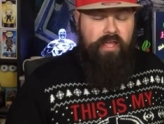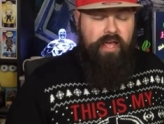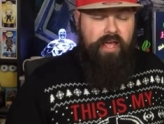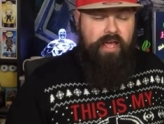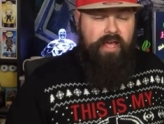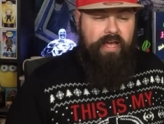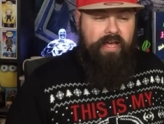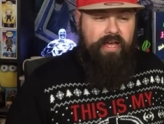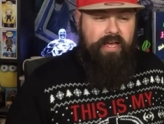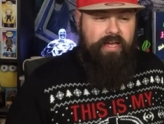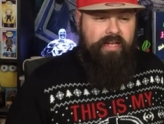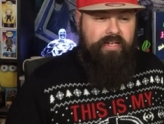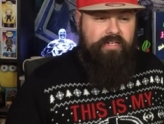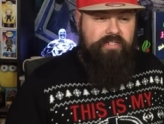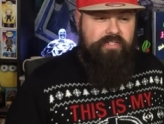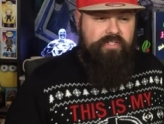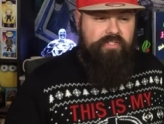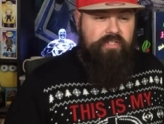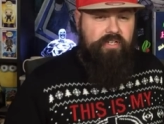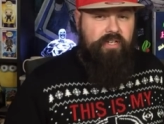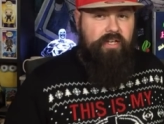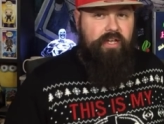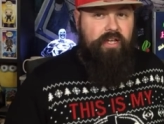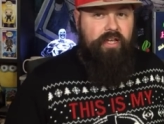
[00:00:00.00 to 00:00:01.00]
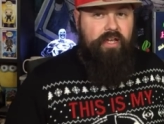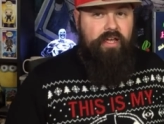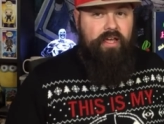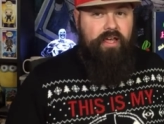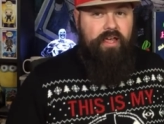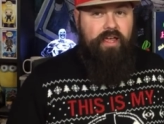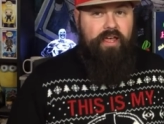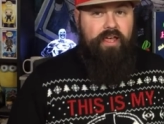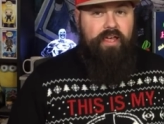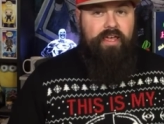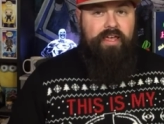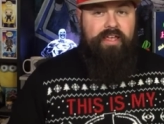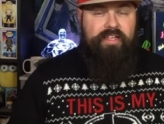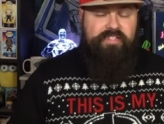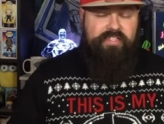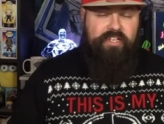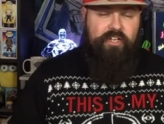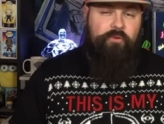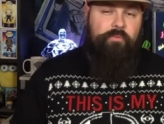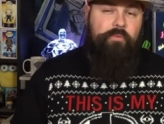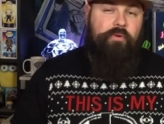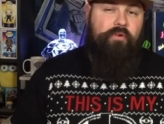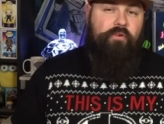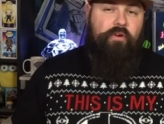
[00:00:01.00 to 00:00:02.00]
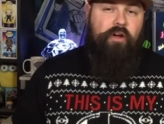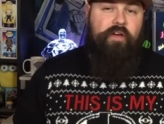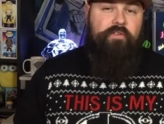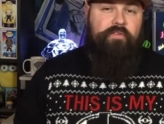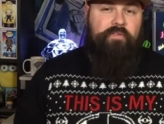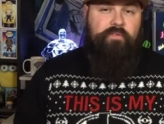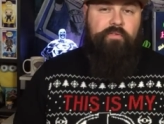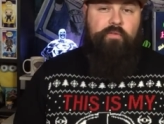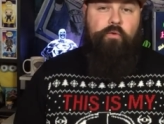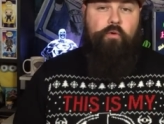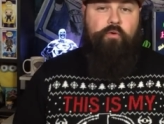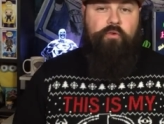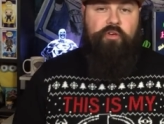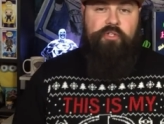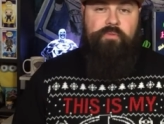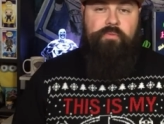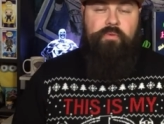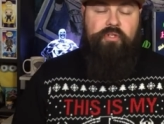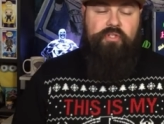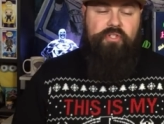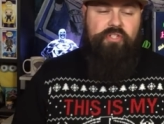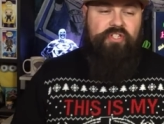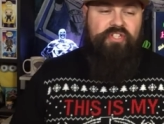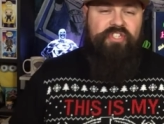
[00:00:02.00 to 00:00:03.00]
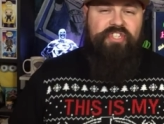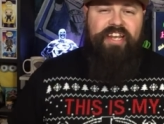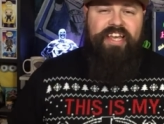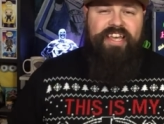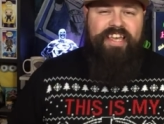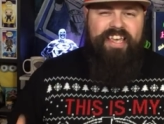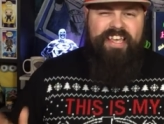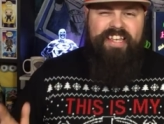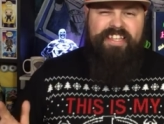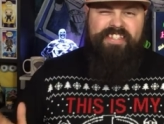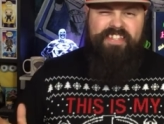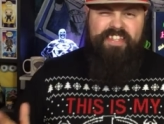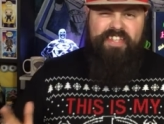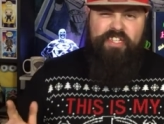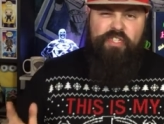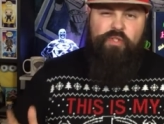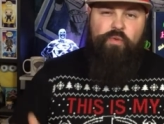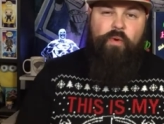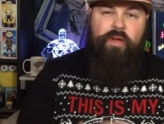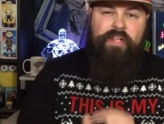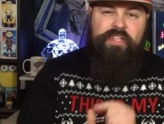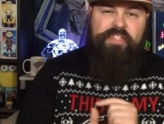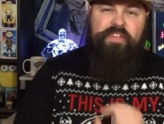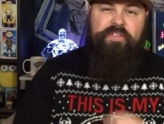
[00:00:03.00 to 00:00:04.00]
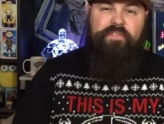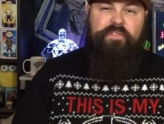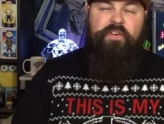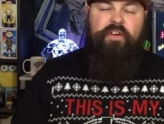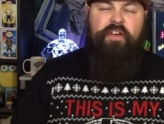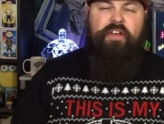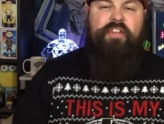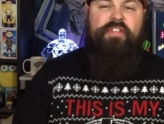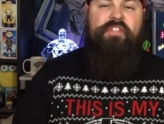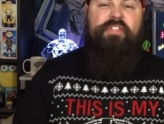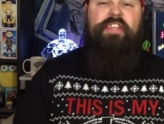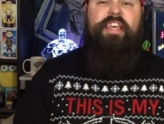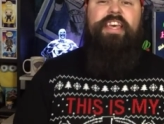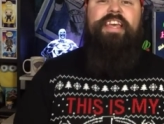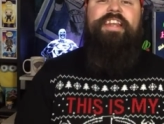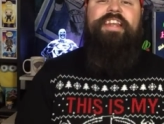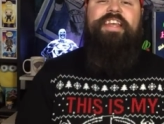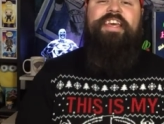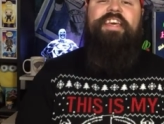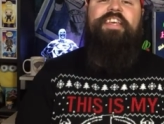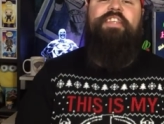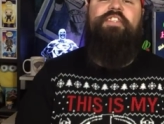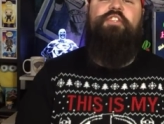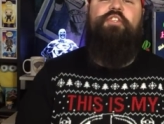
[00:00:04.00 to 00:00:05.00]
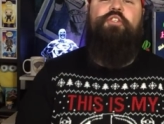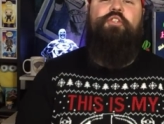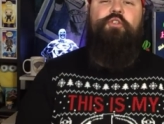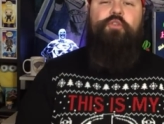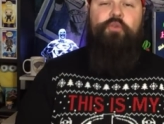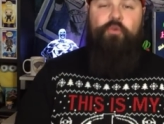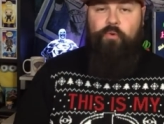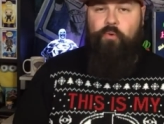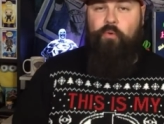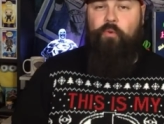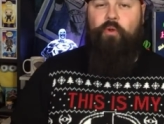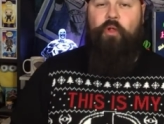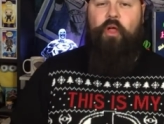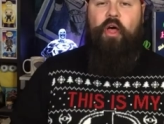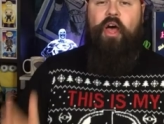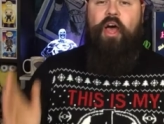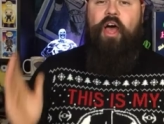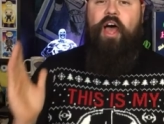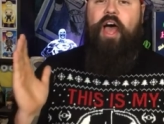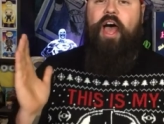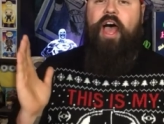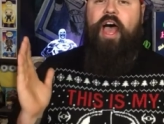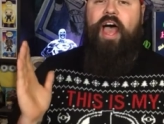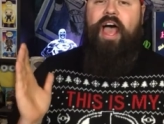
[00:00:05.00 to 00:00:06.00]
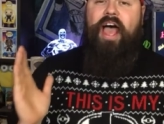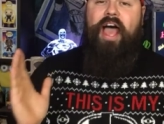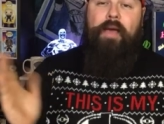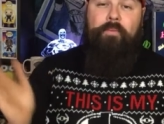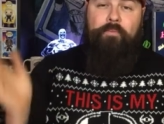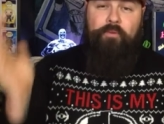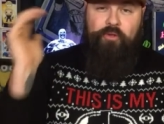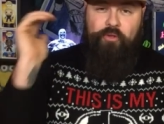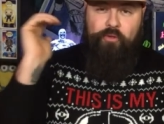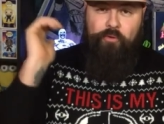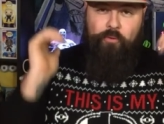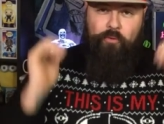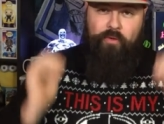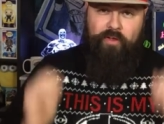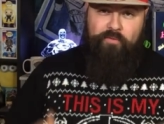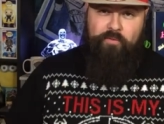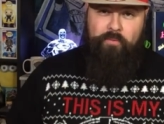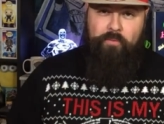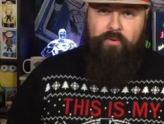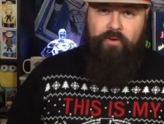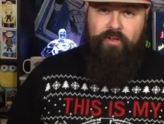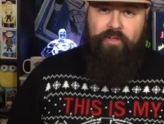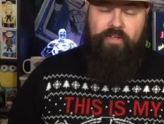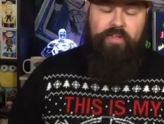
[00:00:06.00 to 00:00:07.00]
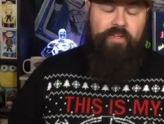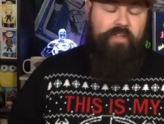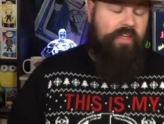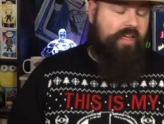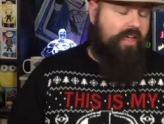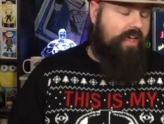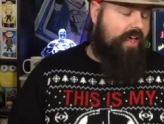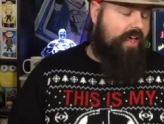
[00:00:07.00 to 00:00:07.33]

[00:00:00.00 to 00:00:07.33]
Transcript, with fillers: And it said it would be arriving before Christmas. Today is the 21st. It is Yule. Happy Yule, everybody.